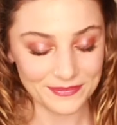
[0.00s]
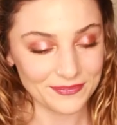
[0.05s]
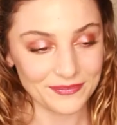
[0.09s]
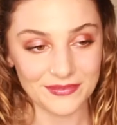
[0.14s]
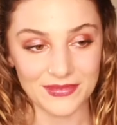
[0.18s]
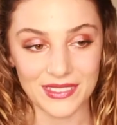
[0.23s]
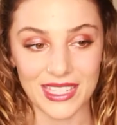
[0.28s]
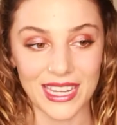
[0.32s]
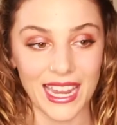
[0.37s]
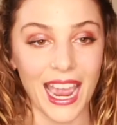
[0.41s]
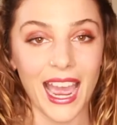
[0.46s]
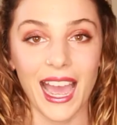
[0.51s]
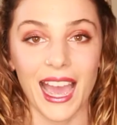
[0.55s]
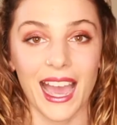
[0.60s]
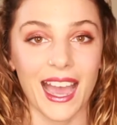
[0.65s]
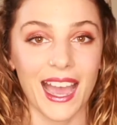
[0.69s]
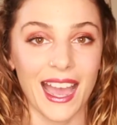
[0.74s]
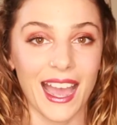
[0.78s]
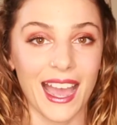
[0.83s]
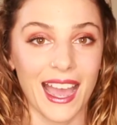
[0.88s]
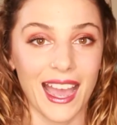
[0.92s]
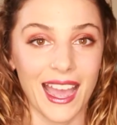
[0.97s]

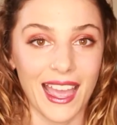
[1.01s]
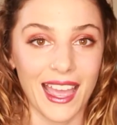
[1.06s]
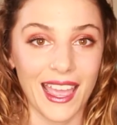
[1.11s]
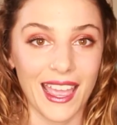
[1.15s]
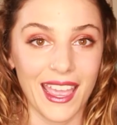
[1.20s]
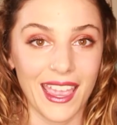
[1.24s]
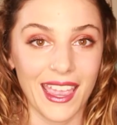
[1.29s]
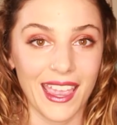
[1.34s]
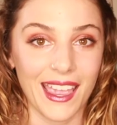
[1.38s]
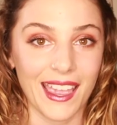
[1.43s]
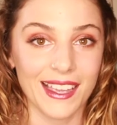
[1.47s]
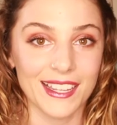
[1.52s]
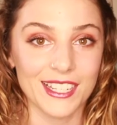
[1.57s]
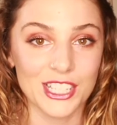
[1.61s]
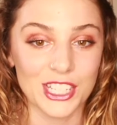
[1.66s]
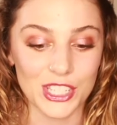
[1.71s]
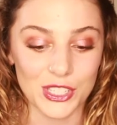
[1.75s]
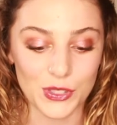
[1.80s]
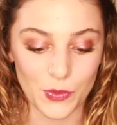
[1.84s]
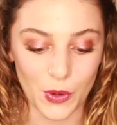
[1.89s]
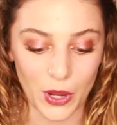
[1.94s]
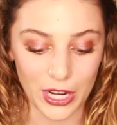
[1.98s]
yeah, I
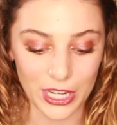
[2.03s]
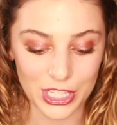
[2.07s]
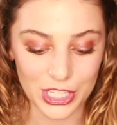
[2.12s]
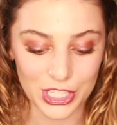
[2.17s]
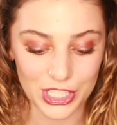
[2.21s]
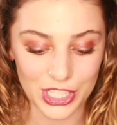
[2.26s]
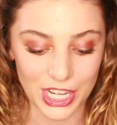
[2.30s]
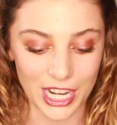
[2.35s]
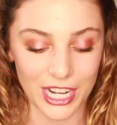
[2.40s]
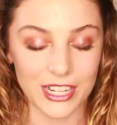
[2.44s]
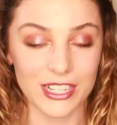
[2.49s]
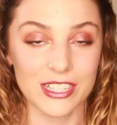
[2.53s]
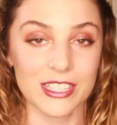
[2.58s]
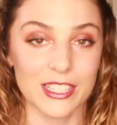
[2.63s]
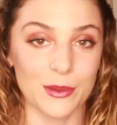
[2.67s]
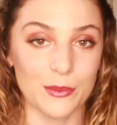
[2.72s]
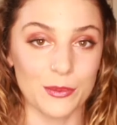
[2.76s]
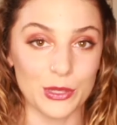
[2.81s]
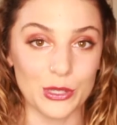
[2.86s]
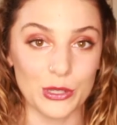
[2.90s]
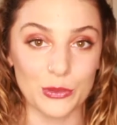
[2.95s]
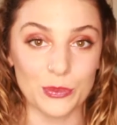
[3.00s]
just want to share
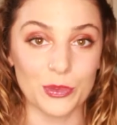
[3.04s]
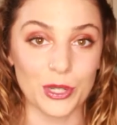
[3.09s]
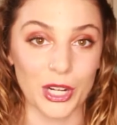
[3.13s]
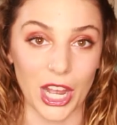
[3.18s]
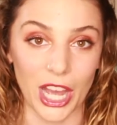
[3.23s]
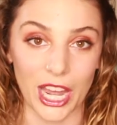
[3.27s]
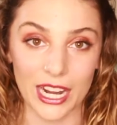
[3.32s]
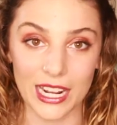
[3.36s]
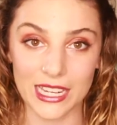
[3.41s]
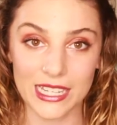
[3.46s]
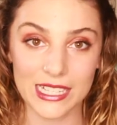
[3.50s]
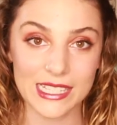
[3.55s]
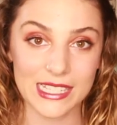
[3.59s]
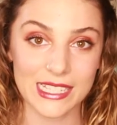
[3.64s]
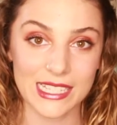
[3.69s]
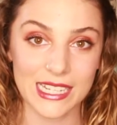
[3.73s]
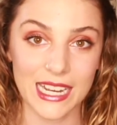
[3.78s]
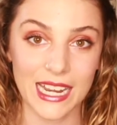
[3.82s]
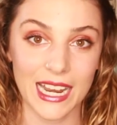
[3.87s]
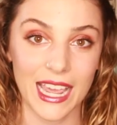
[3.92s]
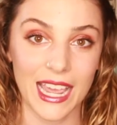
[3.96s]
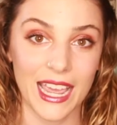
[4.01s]
some new products
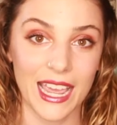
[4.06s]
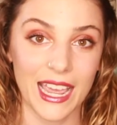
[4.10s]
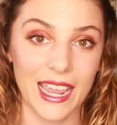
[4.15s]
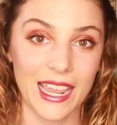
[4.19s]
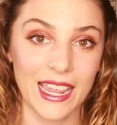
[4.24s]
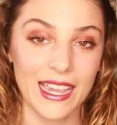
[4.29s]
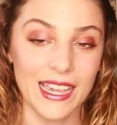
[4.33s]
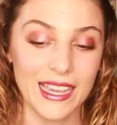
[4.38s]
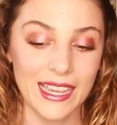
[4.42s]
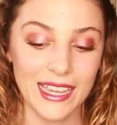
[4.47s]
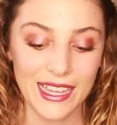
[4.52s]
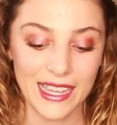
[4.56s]
today